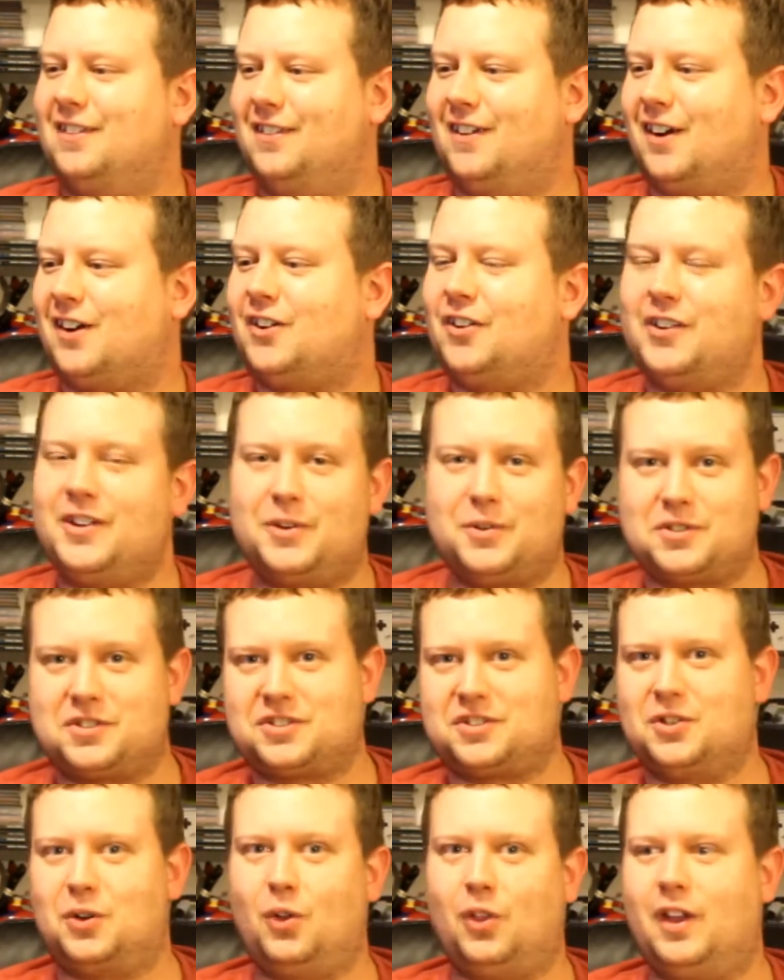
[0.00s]
Luckily, it was
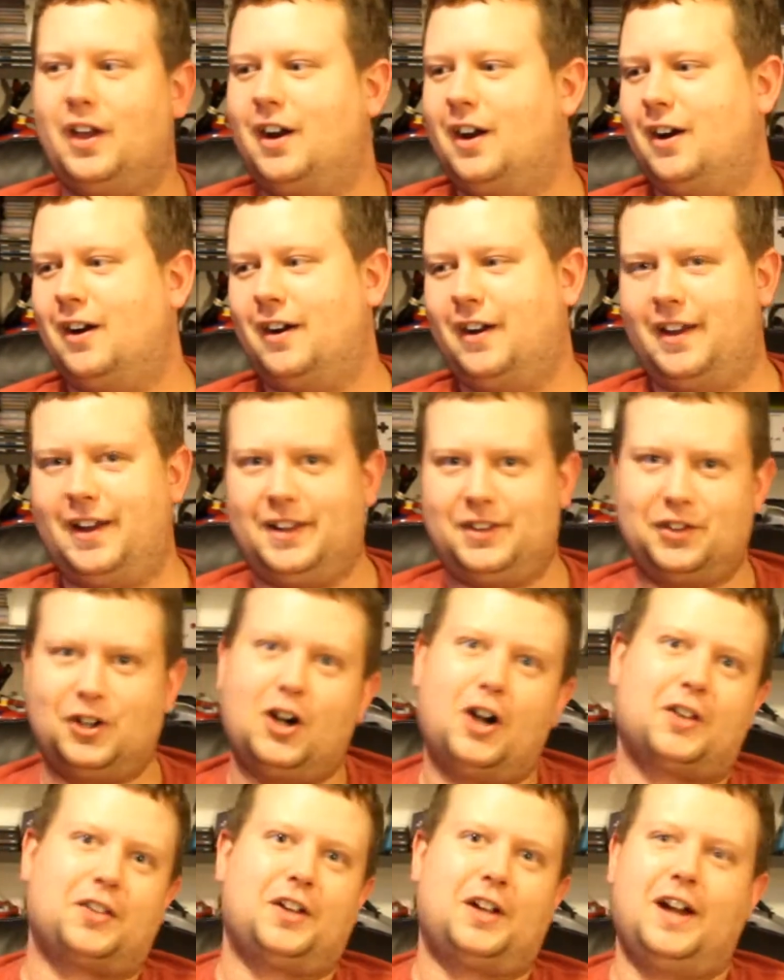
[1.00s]
still there, and I
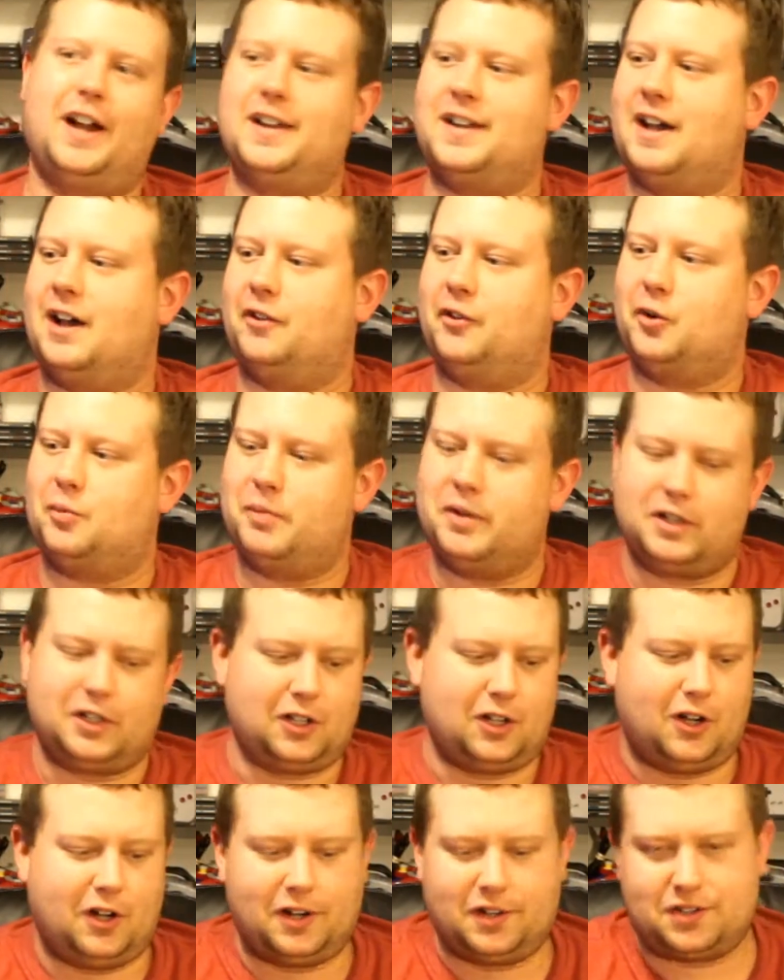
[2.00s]
talked the guy down a little bit and
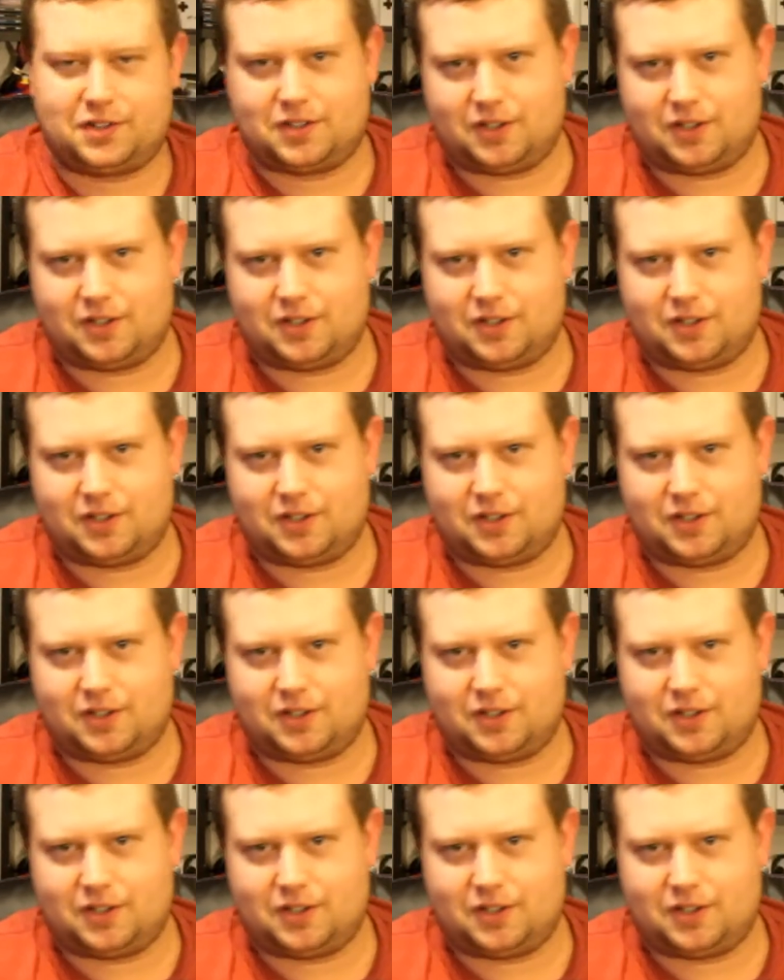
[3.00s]
got it.